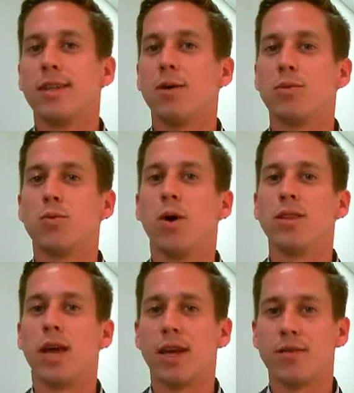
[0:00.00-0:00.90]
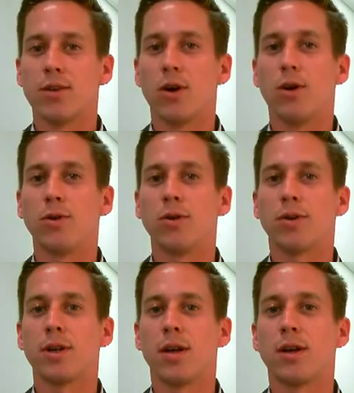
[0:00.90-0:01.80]
that with one line of code
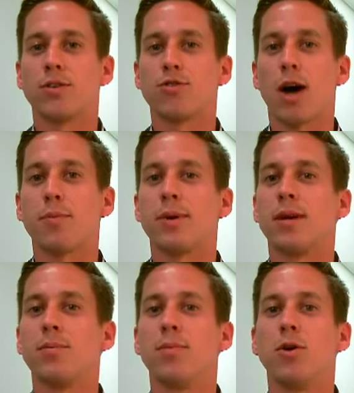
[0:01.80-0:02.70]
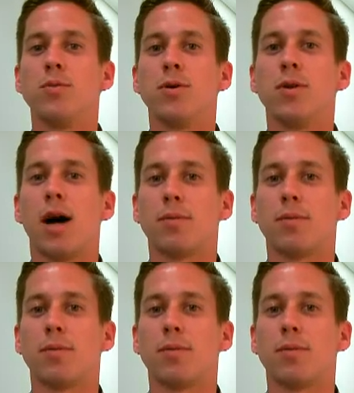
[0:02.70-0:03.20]
you can drop in mobile